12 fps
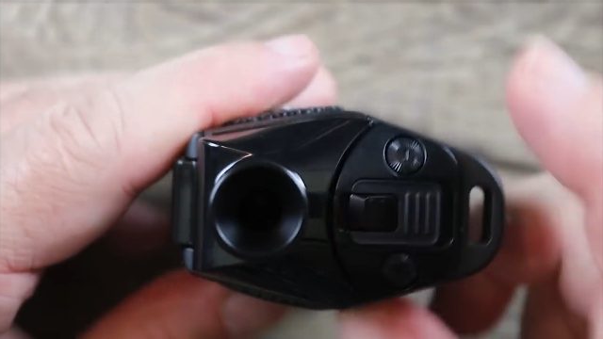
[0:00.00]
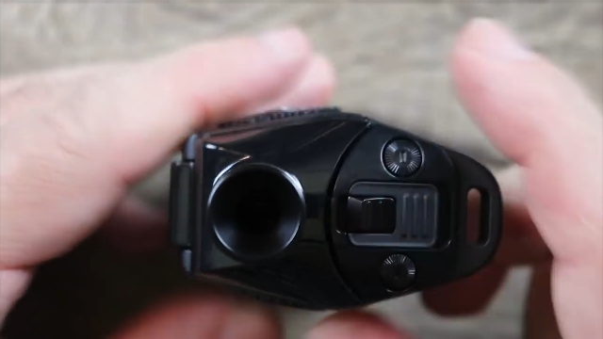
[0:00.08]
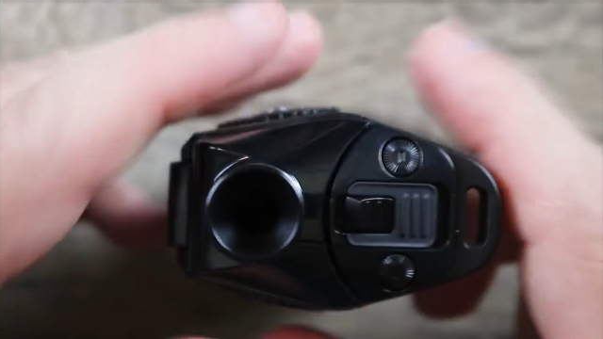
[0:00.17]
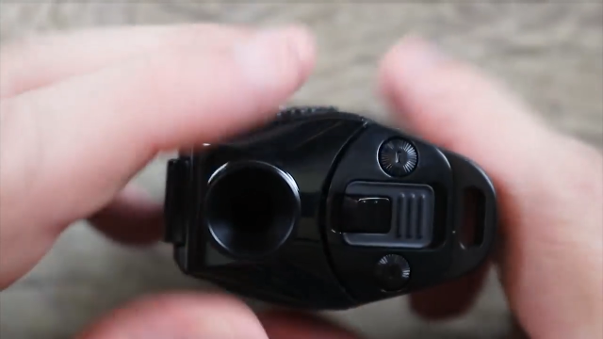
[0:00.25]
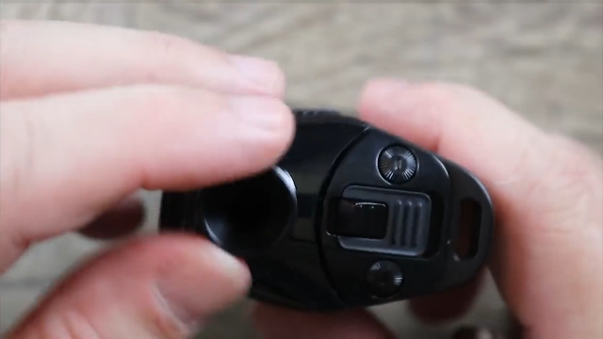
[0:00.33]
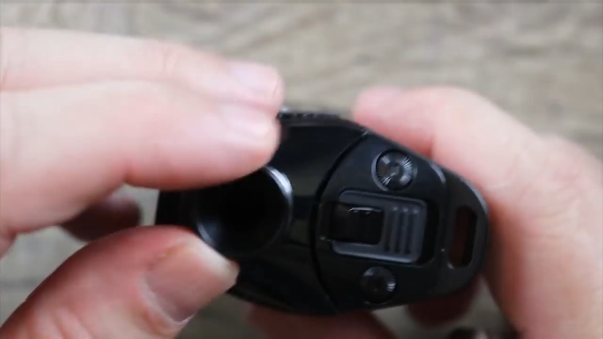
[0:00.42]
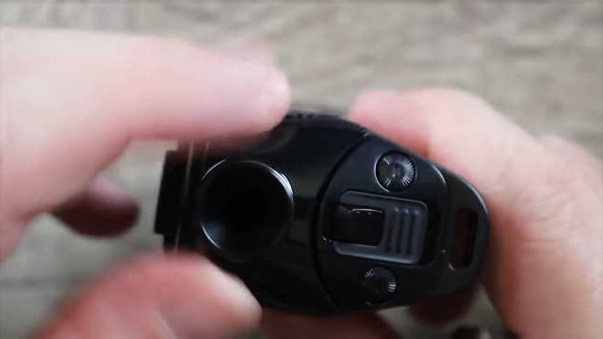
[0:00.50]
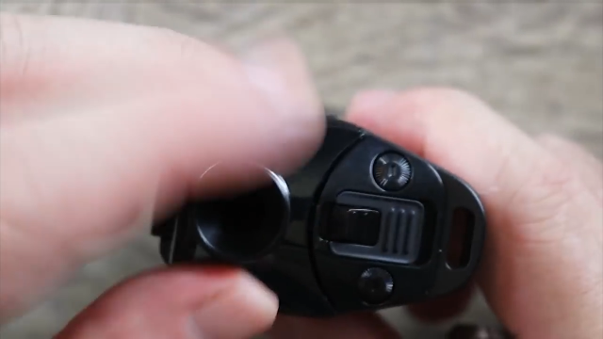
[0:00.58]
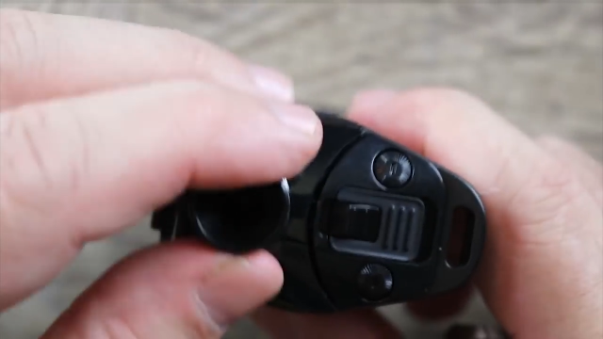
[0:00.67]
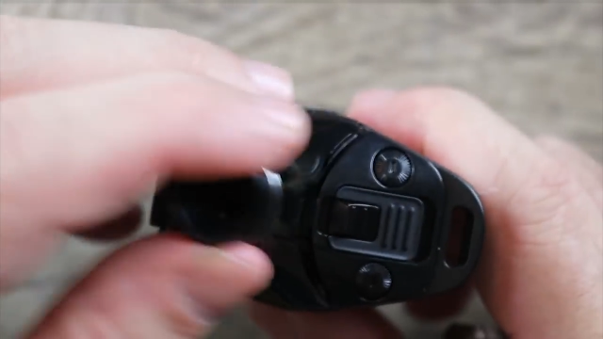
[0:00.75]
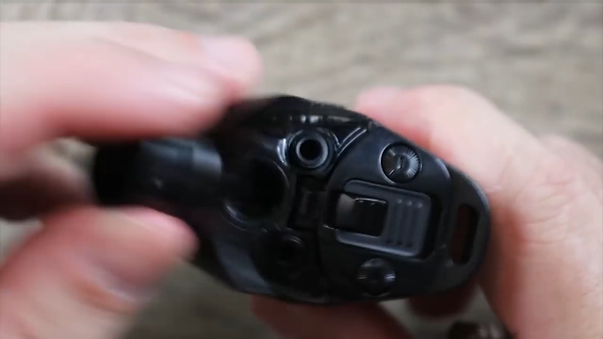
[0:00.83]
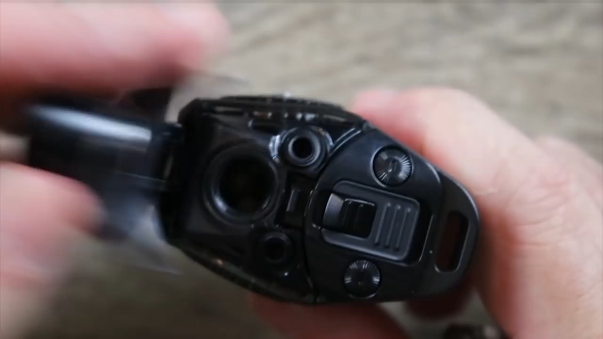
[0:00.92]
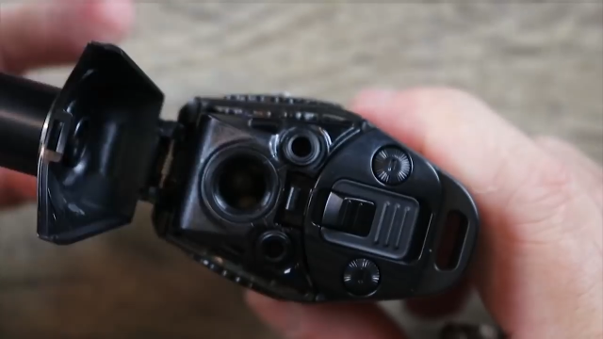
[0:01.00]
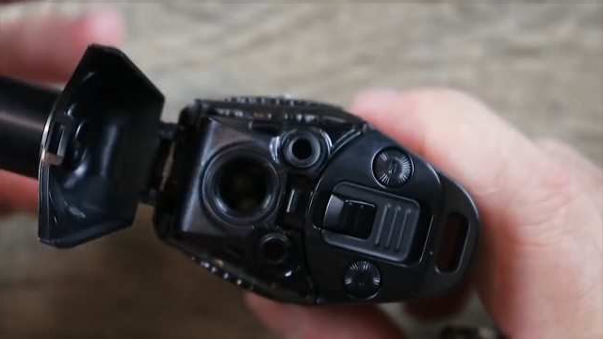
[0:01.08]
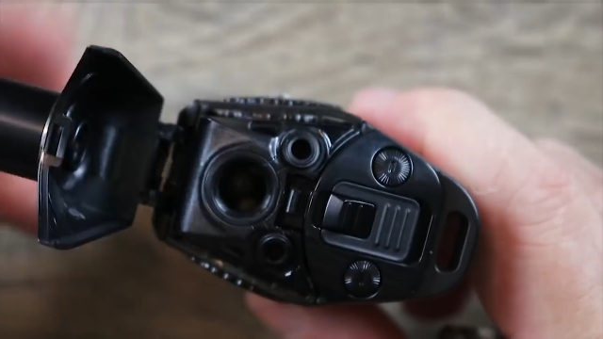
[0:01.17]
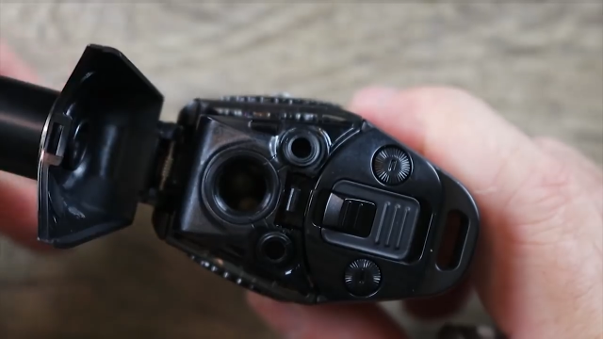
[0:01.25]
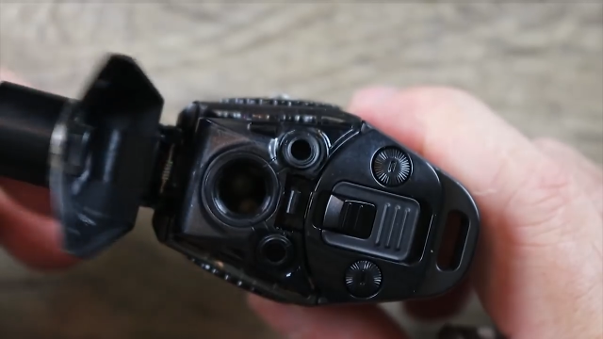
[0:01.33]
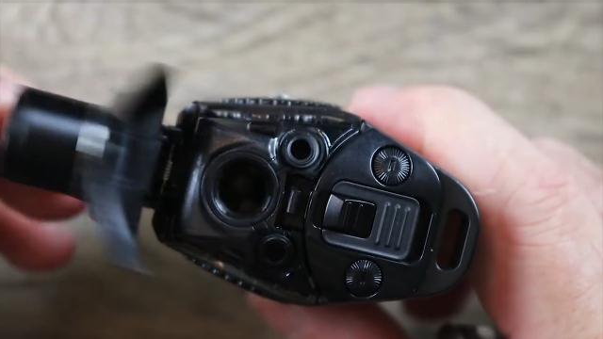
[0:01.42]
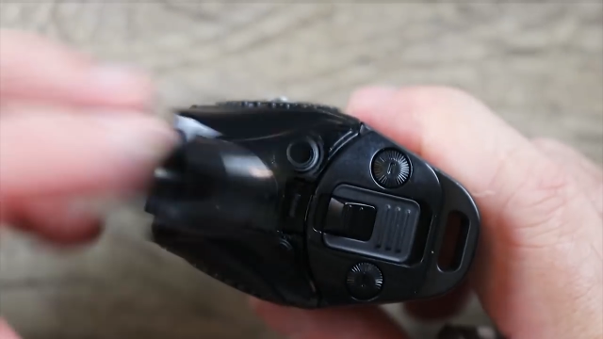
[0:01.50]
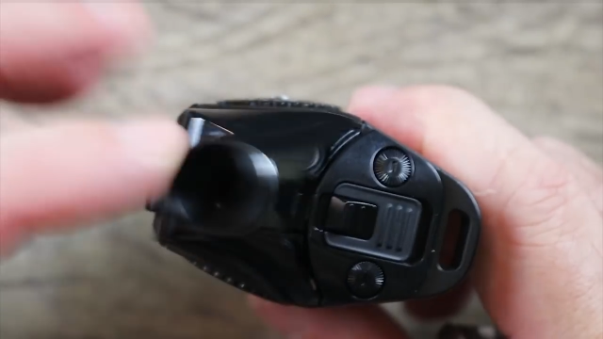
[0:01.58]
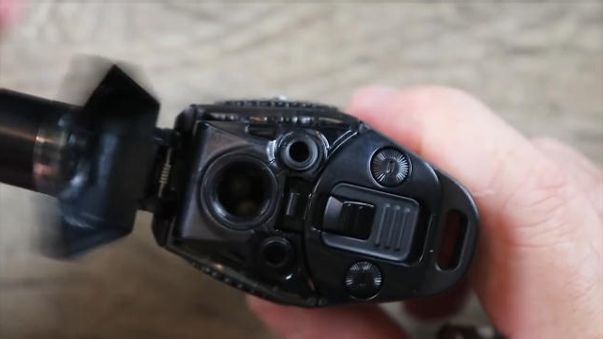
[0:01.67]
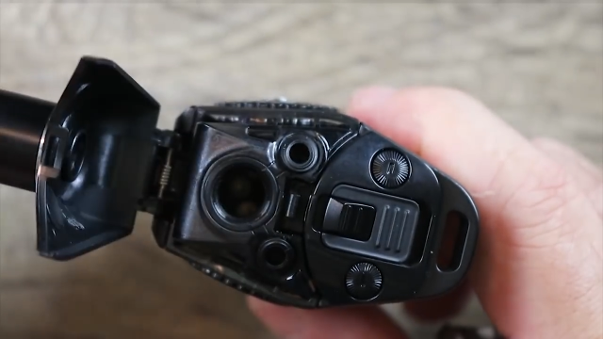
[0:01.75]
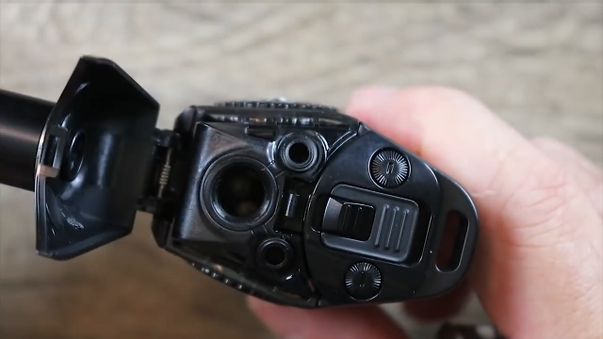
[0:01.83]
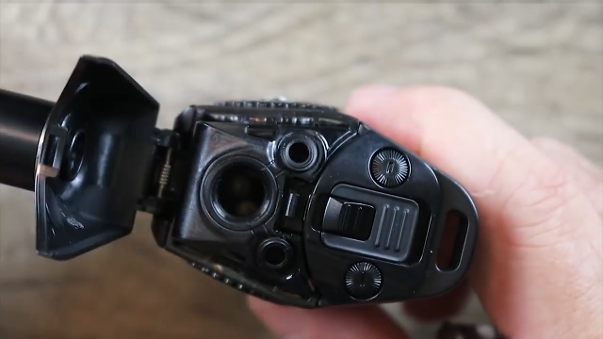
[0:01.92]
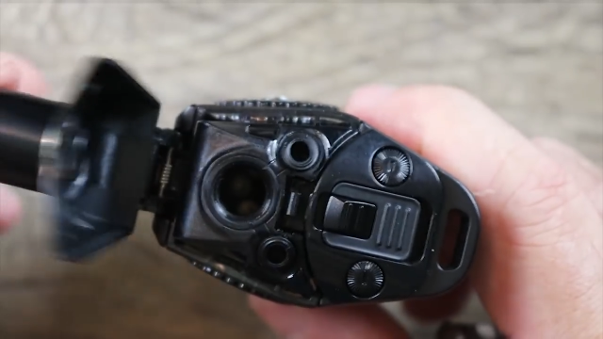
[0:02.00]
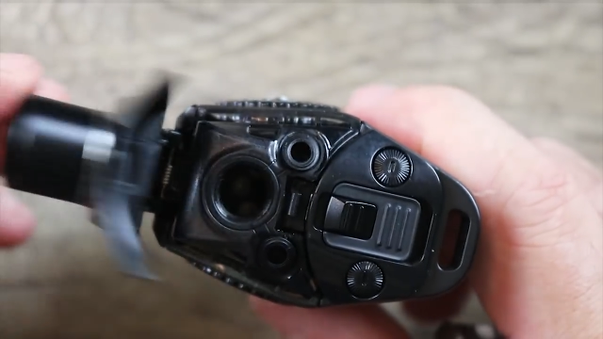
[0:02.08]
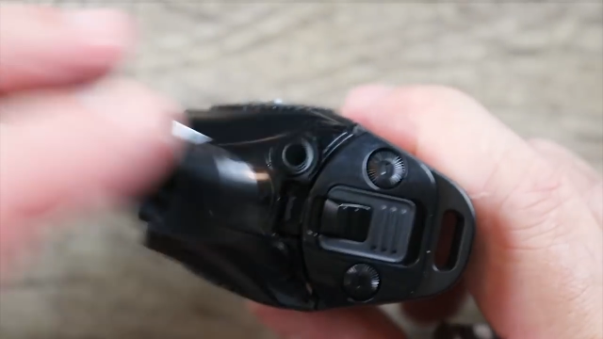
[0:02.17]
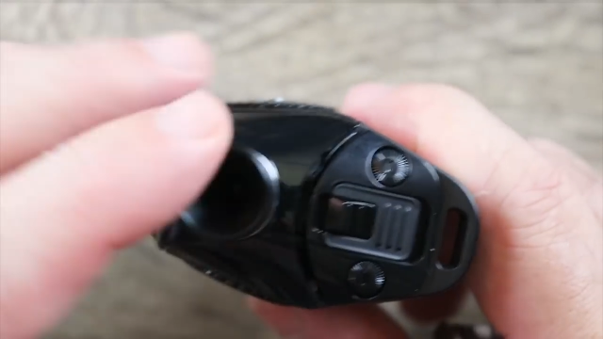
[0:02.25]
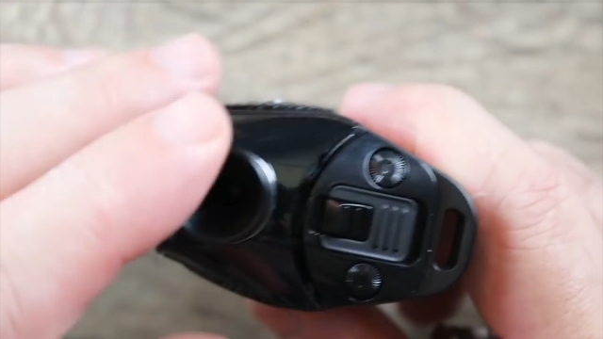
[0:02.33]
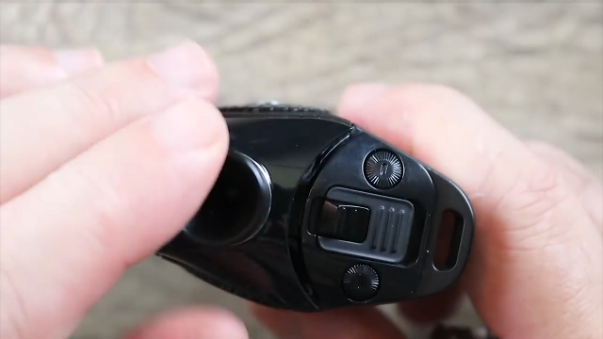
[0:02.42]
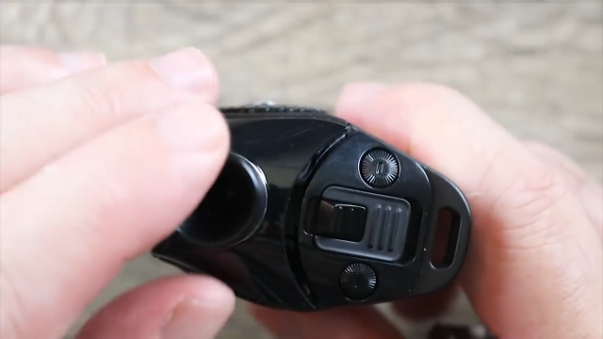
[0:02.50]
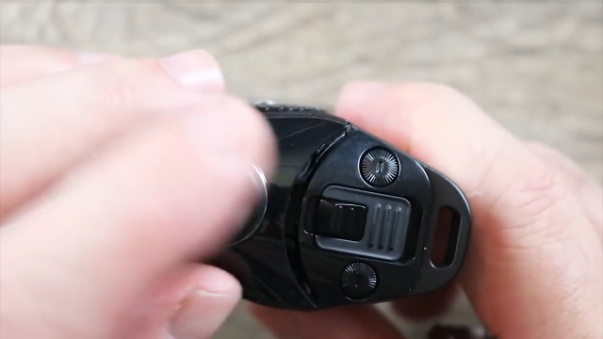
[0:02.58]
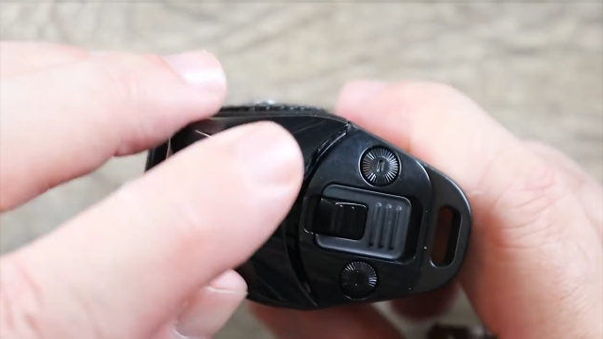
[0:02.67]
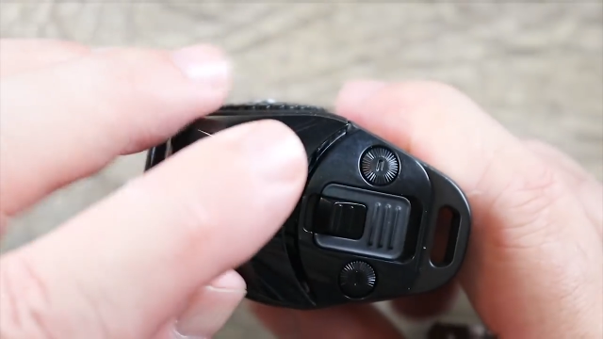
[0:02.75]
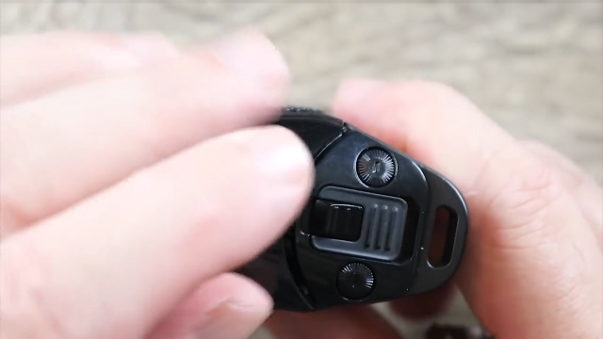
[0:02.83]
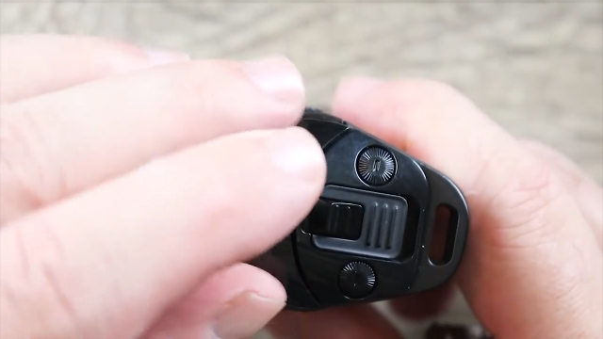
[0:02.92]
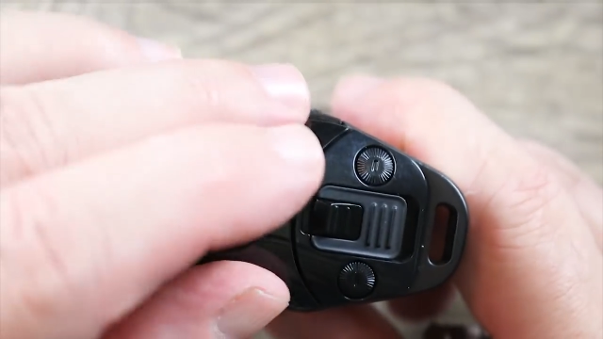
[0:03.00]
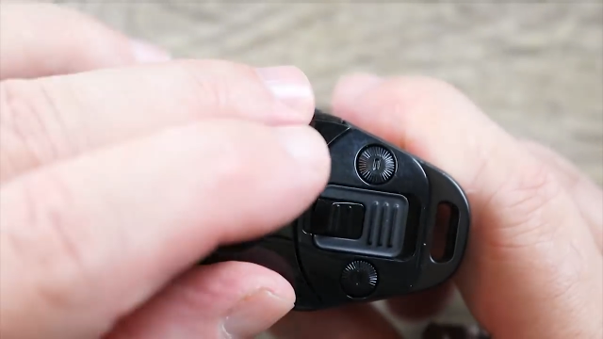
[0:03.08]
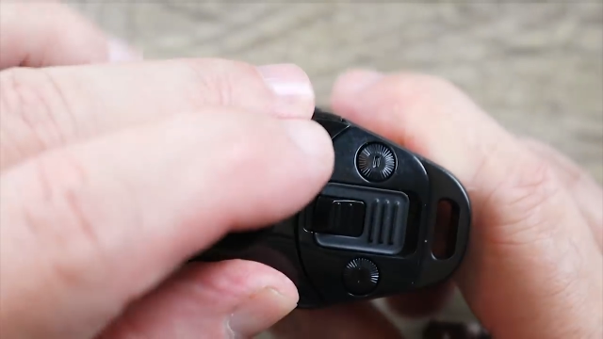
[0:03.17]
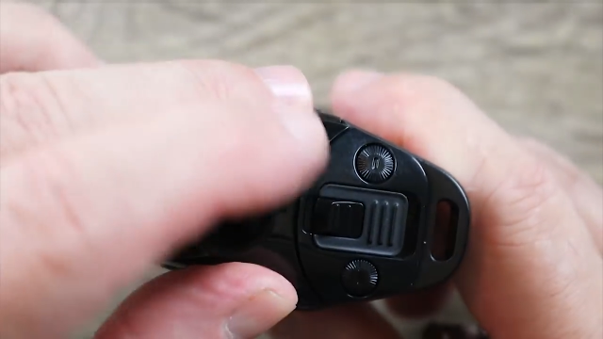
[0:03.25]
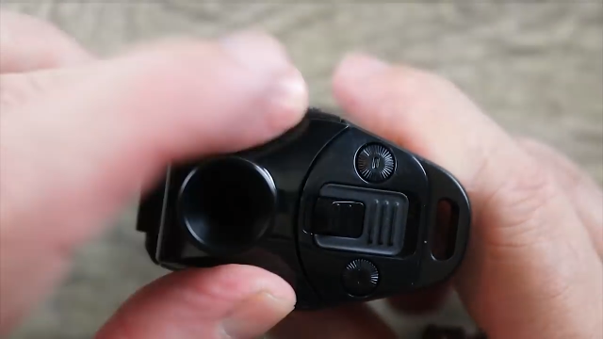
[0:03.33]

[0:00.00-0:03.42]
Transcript: [unreadable: no face in view]